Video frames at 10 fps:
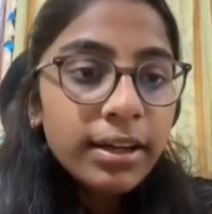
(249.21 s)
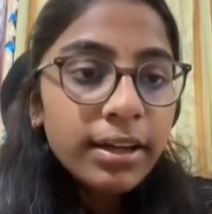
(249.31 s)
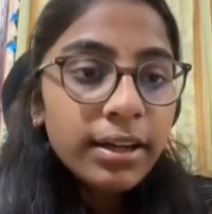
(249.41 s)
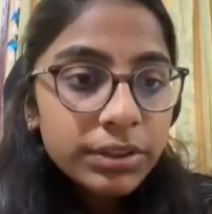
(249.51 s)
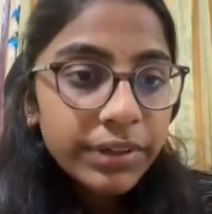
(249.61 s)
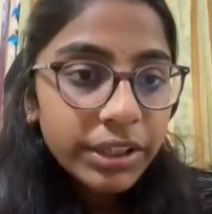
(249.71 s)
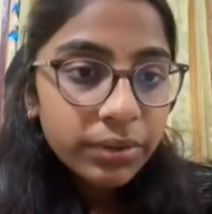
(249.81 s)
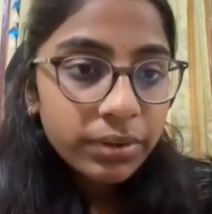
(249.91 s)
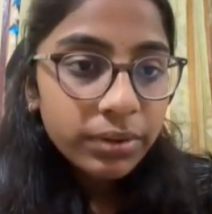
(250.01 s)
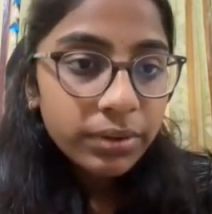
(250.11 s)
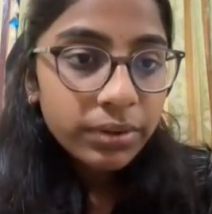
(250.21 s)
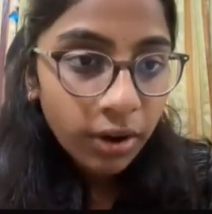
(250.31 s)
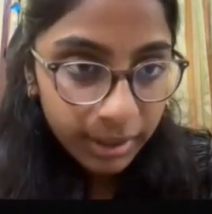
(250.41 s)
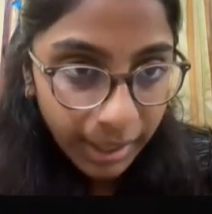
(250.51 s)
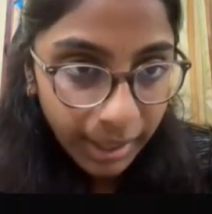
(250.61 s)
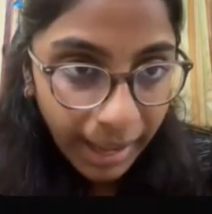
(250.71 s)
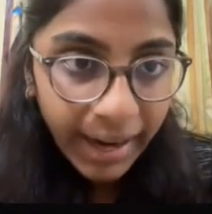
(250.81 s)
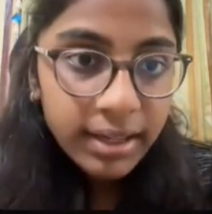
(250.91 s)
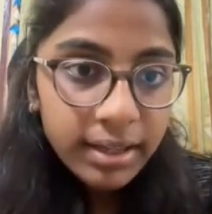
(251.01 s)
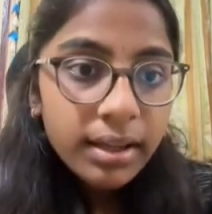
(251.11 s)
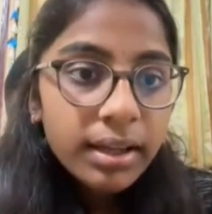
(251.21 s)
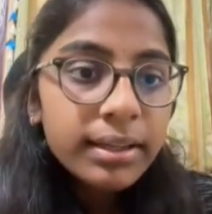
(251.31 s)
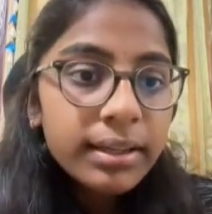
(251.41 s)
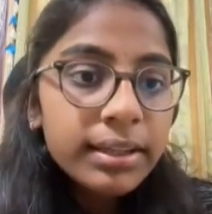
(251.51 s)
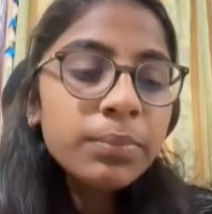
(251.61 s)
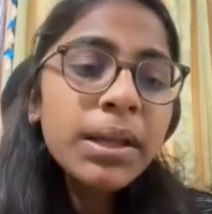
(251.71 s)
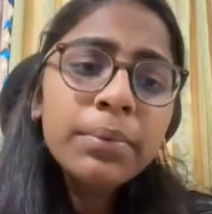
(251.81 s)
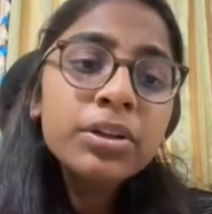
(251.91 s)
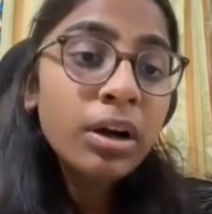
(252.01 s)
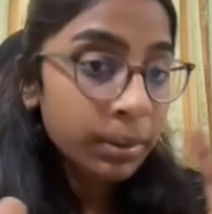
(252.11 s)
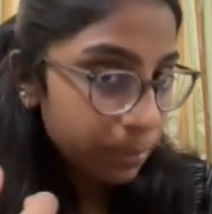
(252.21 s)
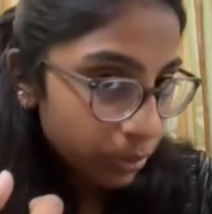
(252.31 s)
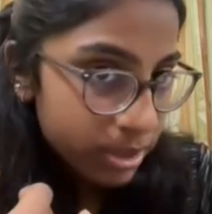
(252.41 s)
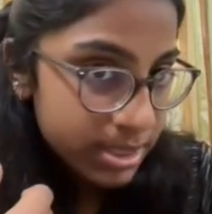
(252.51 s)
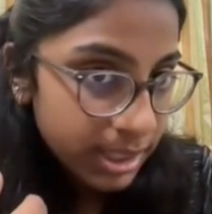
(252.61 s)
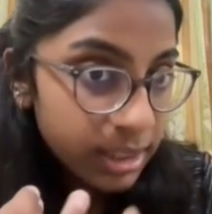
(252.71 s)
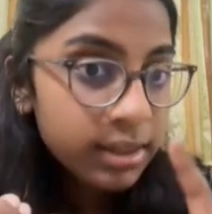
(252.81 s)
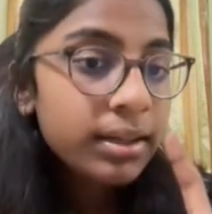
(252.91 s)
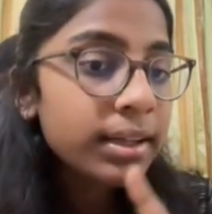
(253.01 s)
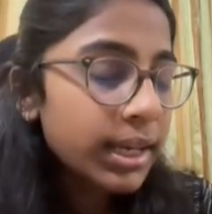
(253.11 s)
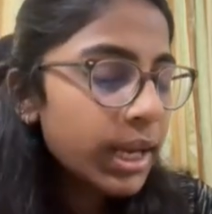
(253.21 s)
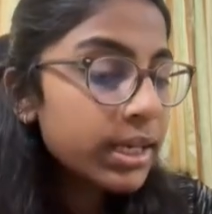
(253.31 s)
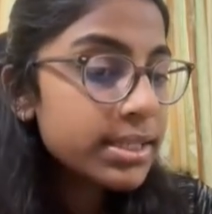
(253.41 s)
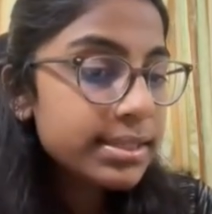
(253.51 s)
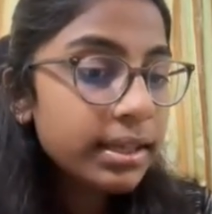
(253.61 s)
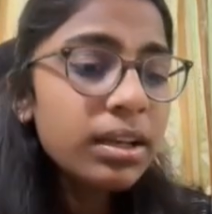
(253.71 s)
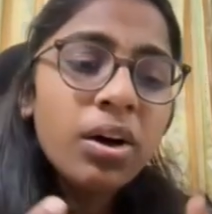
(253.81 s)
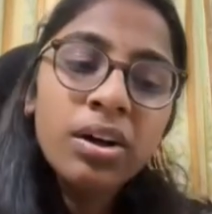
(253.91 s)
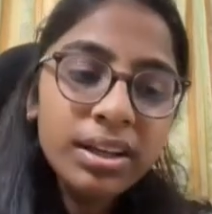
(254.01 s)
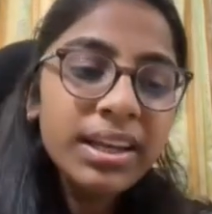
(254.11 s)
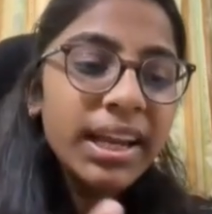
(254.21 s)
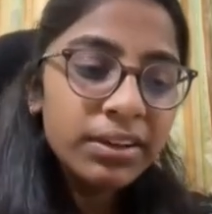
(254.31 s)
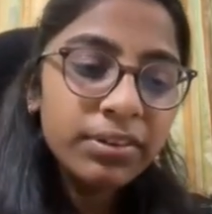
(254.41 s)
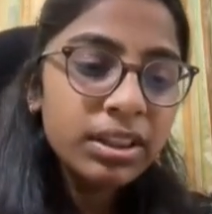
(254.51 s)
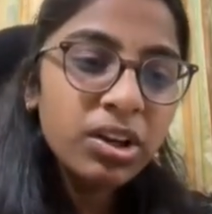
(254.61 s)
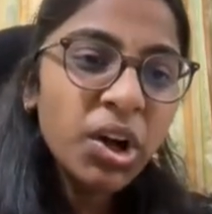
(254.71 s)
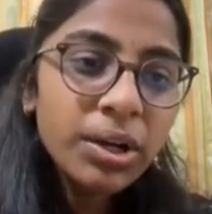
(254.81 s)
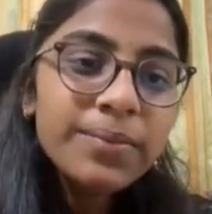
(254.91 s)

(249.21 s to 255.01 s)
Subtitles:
So when you click on add, you'd be able to upload a skill, create a skill, or create with Claude.